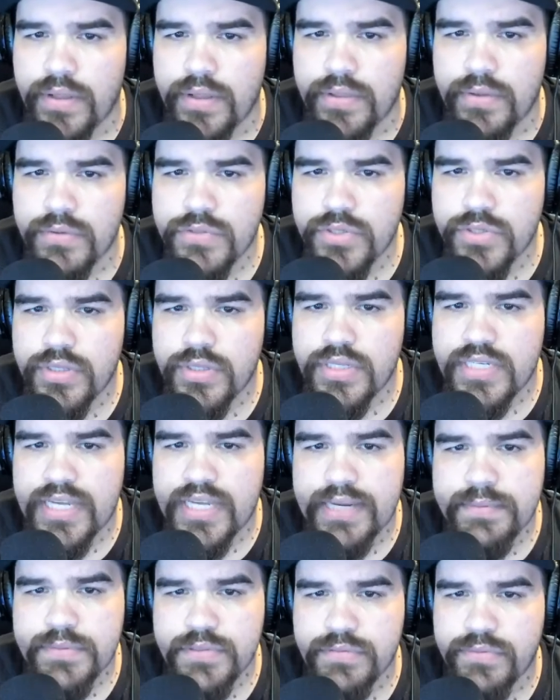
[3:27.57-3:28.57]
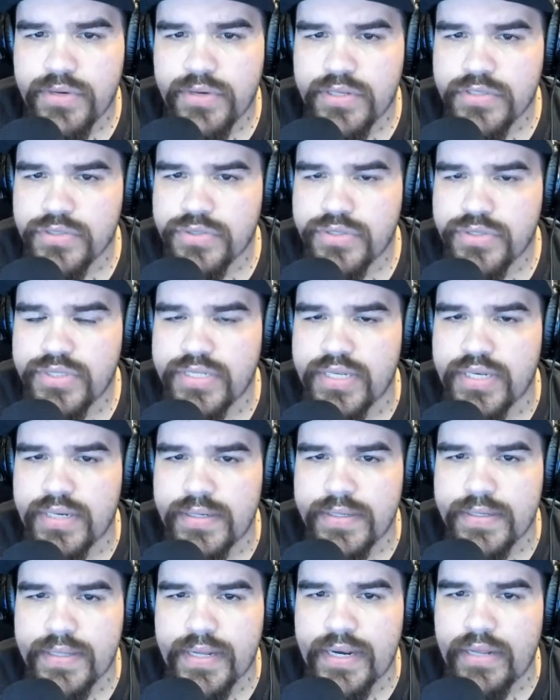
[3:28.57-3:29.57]
Those are the types of wrestlers that
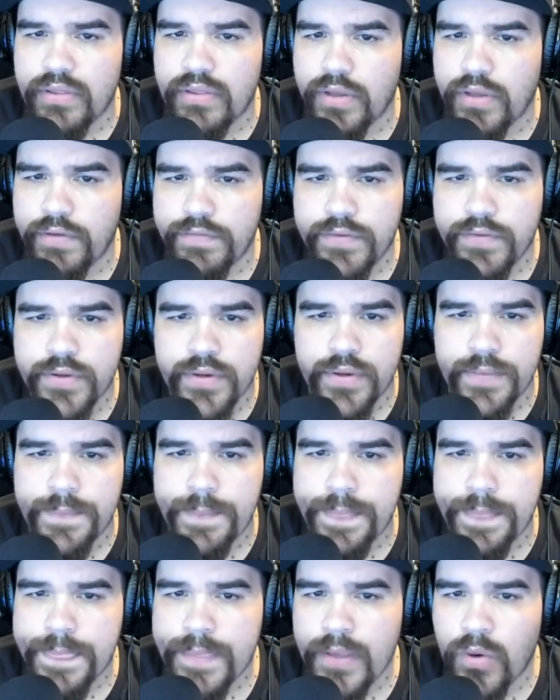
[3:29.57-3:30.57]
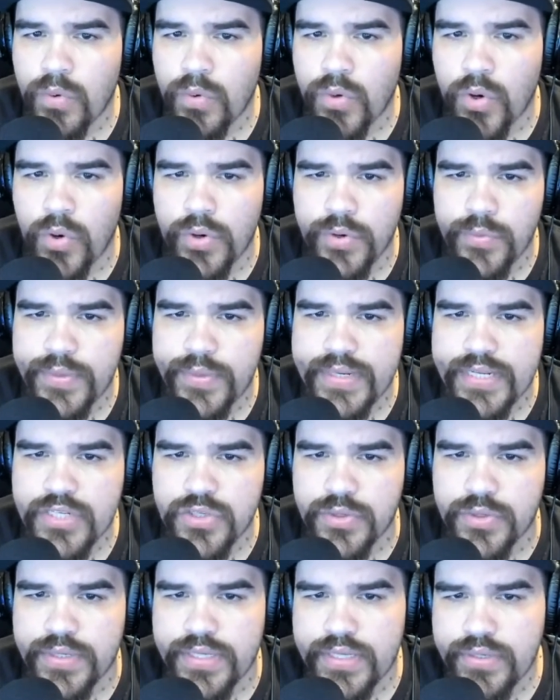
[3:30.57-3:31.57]
I loved. Hulk Hogan when he
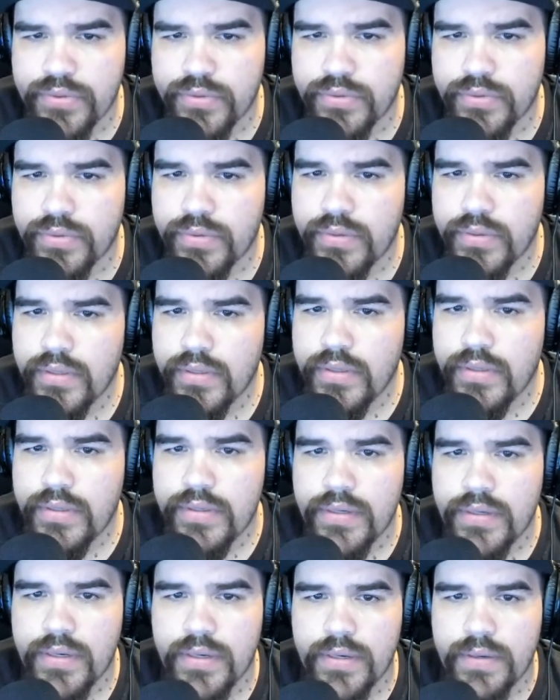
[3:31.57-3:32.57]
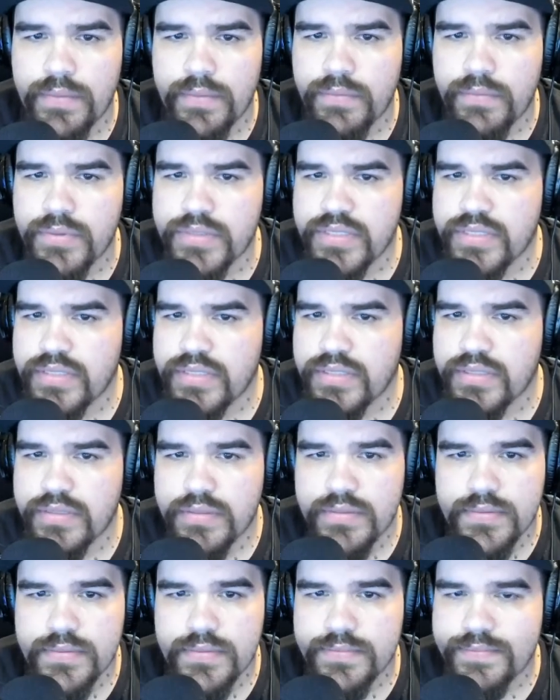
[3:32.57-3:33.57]
turned heel
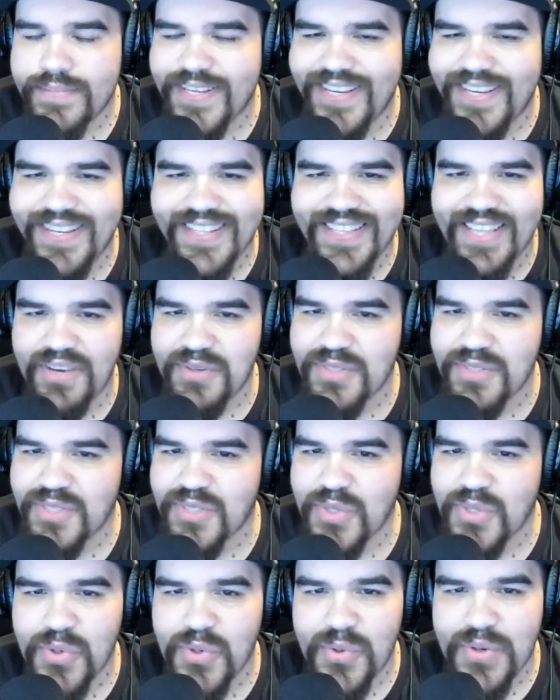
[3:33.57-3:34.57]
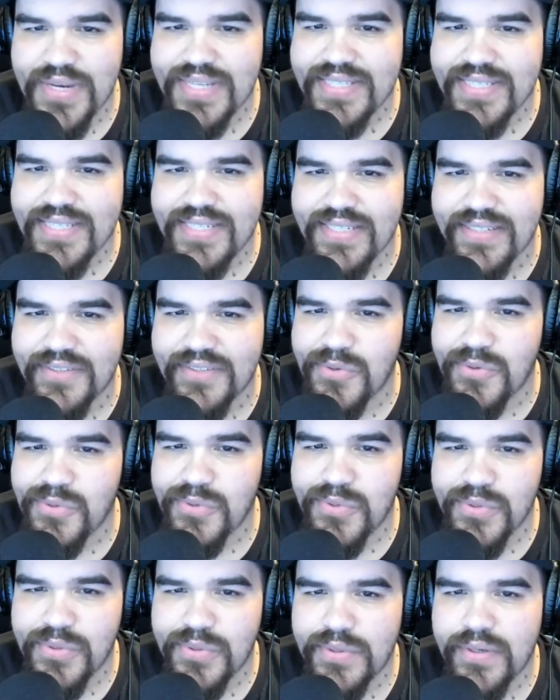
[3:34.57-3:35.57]
was that was so crazy and
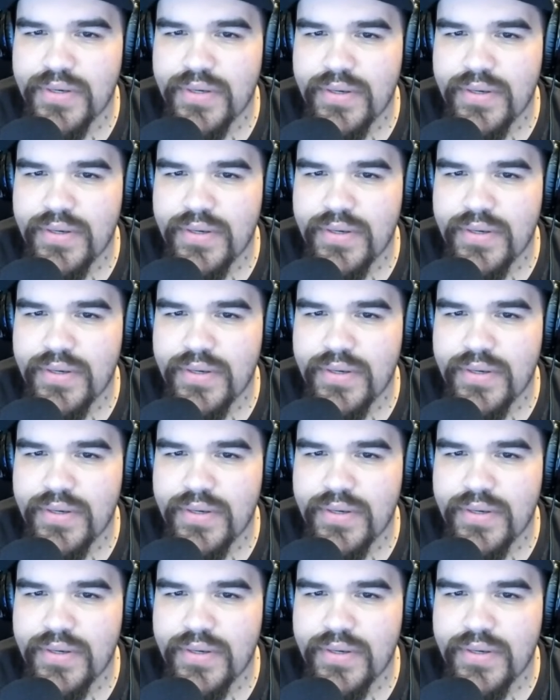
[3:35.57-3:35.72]
cool.